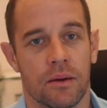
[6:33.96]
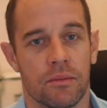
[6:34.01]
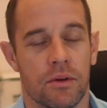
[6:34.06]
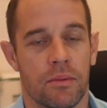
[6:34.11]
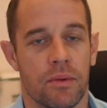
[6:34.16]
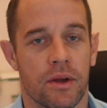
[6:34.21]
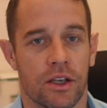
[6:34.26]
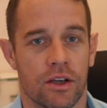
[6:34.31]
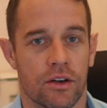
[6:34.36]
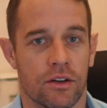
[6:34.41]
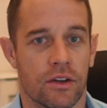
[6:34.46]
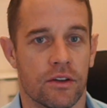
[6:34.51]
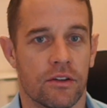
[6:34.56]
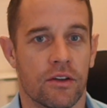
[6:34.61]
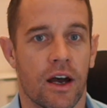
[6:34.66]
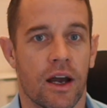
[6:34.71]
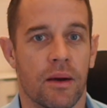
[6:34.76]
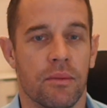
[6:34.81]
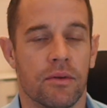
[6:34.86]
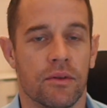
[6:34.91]
depending on the
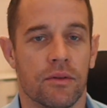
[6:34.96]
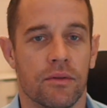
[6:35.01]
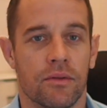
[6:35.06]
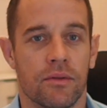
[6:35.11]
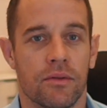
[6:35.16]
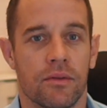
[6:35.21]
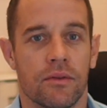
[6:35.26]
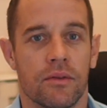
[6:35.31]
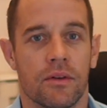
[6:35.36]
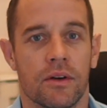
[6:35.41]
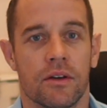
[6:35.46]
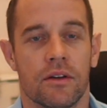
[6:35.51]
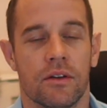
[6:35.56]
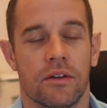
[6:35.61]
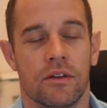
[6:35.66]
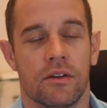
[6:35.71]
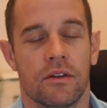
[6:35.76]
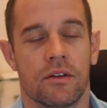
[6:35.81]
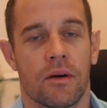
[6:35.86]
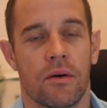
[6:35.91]
type
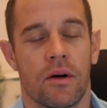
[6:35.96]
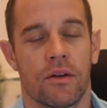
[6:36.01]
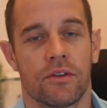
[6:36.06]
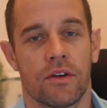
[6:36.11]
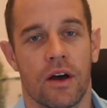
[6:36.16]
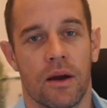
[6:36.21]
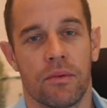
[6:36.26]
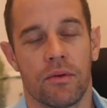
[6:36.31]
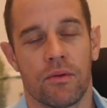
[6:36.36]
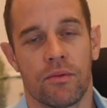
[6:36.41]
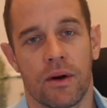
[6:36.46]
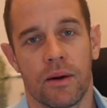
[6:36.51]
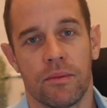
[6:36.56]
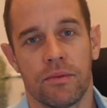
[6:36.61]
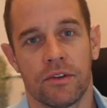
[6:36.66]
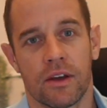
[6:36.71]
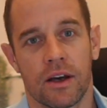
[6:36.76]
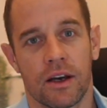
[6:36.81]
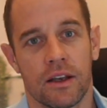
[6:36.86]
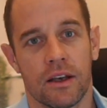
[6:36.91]
of
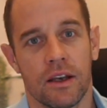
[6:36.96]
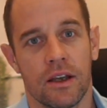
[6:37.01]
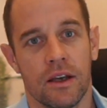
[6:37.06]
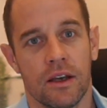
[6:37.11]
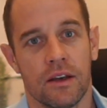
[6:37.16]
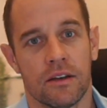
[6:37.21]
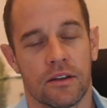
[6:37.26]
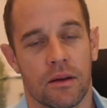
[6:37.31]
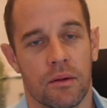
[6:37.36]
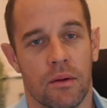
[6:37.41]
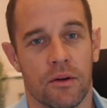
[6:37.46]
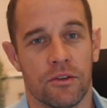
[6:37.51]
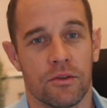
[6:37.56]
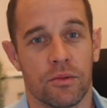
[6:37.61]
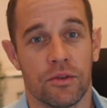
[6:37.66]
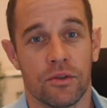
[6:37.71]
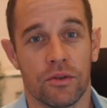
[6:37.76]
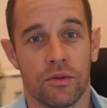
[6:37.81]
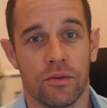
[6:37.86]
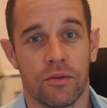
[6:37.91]
website, sometimes we
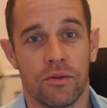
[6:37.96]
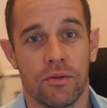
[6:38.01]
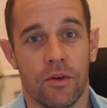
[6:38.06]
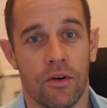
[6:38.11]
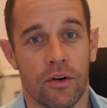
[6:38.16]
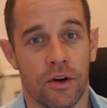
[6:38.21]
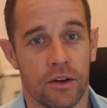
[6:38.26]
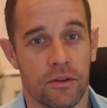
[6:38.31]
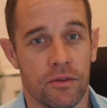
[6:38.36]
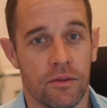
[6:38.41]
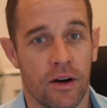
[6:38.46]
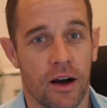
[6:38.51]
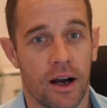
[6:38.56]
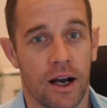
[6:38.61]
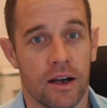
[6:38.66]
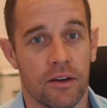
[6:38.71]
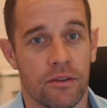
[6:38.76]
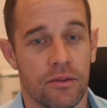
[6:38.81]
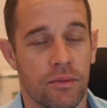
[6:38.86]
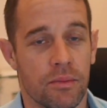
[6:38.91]
do
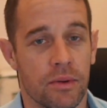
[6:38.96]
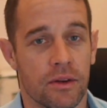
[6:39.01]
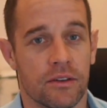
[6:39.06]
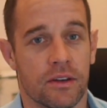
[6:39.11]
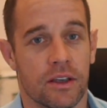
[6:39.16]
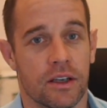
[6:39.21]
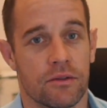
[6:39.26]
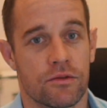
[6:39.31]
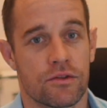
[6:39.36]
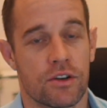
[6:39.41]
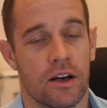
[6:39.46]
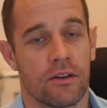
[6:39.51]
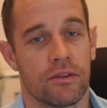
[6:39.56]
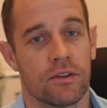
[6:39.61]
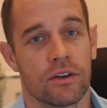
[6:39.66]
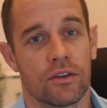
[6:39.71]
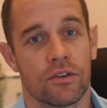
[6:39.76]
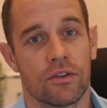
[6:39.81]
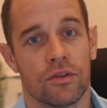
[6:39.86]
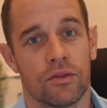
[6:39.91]
45% of
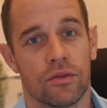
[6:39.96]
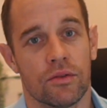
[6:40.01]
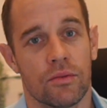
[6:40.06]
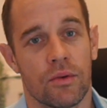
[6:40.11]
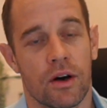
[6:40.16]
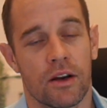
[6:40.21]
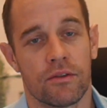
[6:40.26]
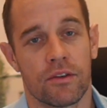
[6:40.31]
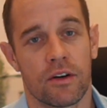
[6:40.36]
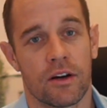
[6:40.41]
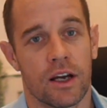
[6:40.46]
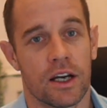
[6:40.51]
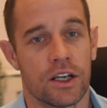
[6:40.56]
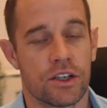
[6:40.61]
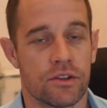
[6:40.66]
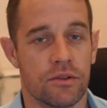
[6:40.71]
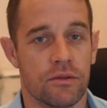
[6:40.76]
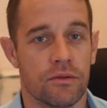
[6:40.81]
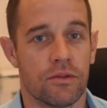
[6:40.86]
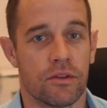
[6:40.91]
traffic to one
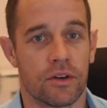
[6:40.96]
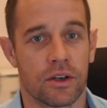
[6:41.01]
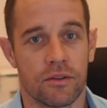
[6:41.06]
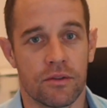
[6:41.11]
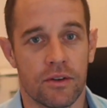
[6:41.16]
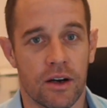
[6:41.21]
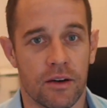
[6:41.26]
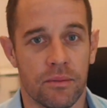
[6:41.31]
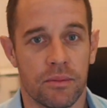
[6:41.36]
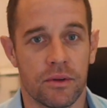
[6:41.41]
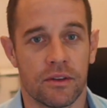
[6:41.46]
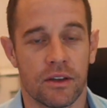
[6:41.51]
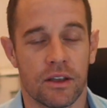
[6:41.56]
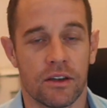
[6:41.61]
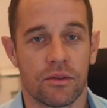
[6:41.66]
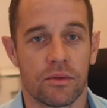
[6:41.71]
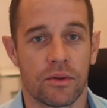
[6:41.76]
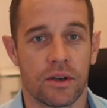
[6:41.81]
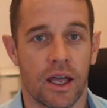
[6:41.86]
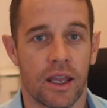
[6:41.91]
variation,
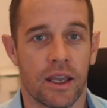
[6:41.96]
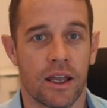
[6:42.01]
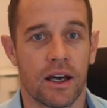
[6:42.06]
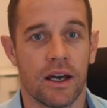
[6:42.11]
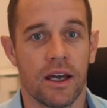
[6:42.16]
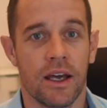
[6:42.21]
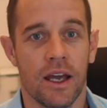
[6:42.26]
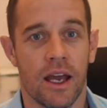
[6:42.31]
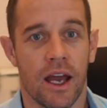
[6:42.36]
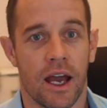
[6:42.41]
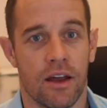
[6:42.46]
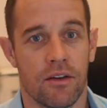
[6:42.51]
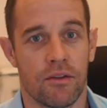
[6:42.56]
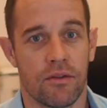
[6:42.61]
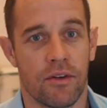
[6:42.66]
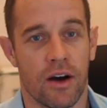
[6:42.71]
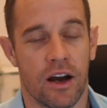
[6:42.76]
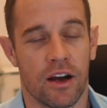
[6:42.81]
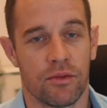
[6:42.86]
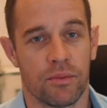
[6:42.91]
45% to another, and
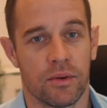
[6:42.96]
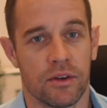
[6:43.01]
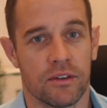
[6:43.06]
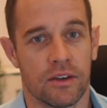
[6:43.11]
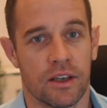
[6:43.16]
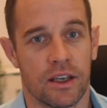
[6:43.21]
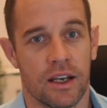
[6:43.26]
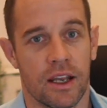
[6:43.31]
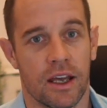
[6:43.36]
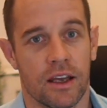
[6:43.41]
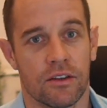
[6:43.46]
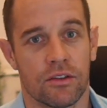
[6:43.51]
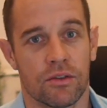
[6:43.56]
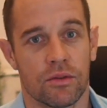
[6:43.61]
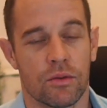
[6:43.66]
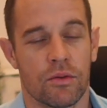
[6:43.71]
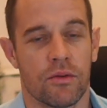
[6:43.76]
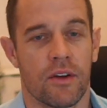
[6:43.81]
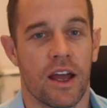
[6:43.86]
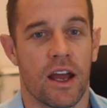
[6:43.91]
5% as
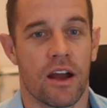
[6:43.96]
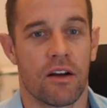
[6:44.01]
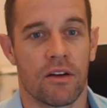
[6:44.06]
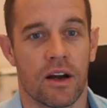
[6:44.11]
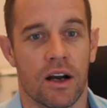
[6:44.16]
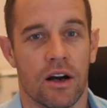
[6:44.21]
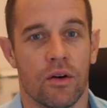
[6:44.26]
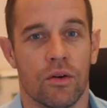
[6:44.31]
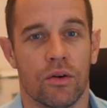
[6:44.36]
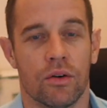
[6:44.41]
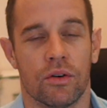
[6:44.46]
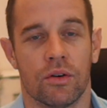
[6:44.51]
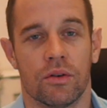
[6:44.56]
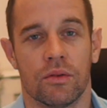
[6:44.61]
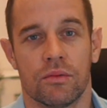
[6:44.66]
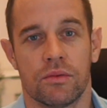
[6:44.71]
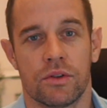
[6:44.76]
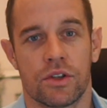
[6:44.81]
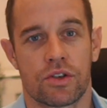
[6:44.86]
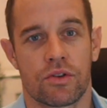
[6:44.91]
sort of error or
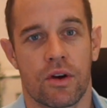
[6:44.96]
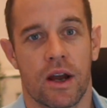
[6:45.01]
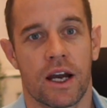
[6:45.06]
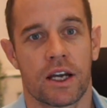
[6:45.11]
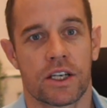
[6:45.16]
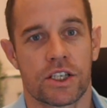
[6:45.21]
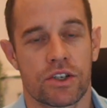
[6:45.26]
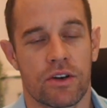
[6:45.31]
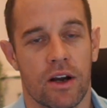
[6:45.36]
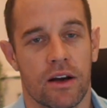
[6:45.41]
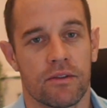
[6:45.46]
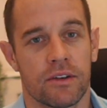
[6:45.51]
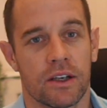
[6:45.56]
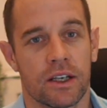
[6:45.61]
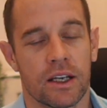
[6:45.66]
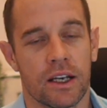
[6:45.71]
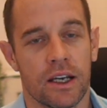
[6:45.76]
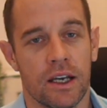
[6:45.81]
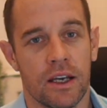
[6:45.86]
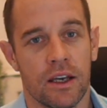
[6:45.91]
trash
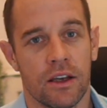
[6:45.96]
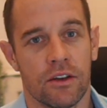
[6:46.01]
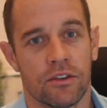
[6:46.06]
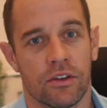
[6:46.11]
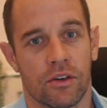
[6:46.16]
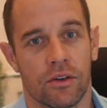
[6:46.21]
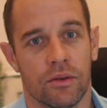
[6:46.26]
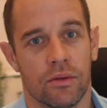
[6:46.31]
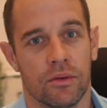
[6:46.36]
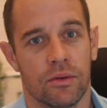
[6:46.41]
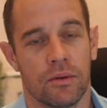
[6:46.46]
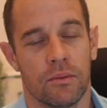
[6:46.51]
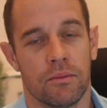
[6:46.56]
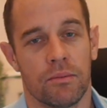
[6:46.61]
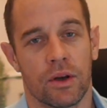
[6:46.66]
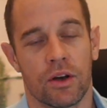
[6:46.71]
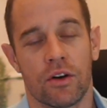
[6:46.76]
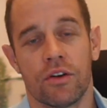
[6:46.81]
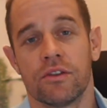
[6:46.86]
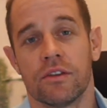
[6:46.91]
traffic. So
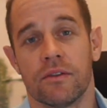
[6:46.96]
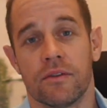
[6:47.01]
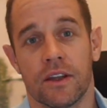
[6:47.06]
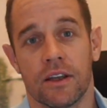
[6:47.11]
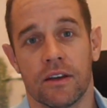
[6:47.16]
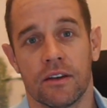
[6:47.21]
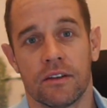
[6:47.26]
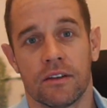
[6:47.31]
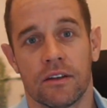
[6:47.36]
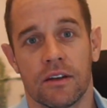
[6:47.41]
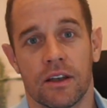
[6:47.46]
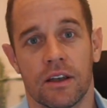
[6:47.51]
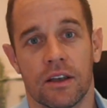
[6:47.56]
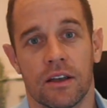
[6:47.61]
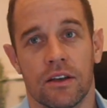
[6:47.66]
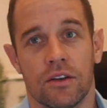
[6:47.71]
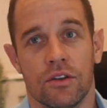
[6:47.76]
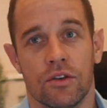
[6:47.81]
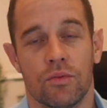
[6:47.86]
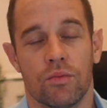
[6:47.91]
because of this,
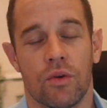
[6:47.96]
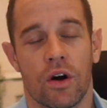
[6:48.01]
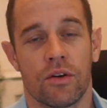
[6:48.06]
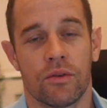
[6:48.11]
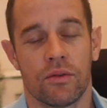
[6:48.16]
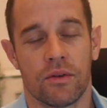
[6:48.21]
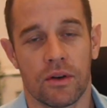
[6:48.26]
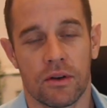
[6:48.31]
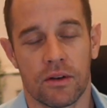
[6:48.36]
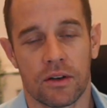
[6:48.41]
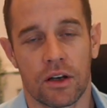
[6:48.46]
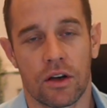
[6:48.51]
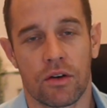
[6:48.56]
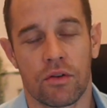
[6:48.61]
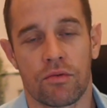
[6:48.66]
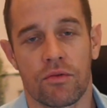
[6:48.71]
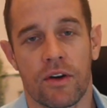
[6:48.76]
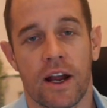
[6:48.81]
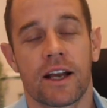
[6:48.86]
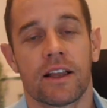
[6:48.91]
you won't
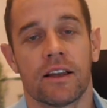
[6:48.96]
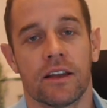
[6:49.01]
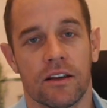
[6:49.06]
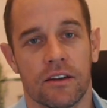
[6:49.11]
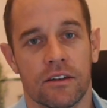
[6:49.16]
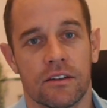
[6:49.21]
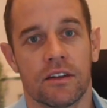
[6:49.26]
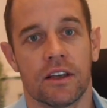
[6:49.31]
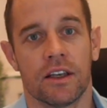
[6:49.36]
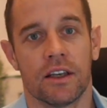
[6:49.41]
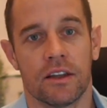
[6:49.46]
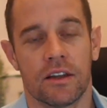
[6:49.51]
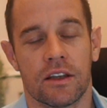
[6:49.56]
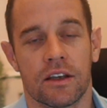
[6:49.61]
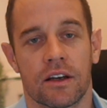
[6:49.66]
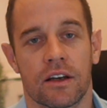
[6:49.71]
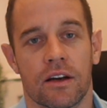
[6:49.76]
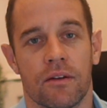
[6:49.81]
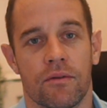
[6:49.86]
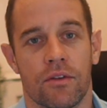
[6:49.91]
correctly see the
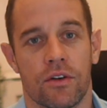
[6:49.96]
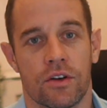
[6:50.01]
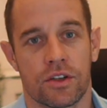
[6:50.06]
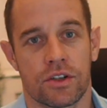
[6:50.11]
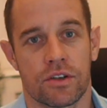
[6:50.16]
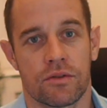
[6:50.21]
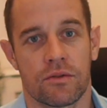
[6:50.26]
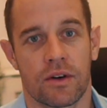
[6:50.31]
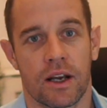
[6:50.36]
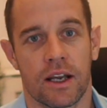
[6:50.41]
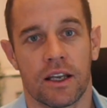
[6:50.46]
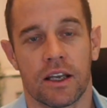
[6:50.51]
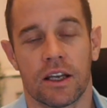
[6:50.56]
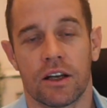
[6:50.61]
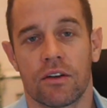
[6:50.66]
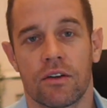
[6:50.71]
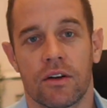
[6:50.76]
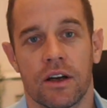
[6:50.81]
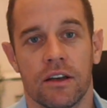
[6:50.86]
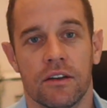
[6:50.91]
conversion rate
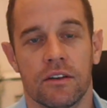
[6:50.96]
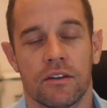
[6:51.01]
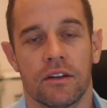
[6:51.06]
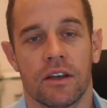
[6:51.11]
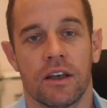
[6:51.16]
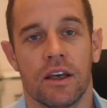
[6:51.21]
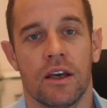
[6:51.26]
increase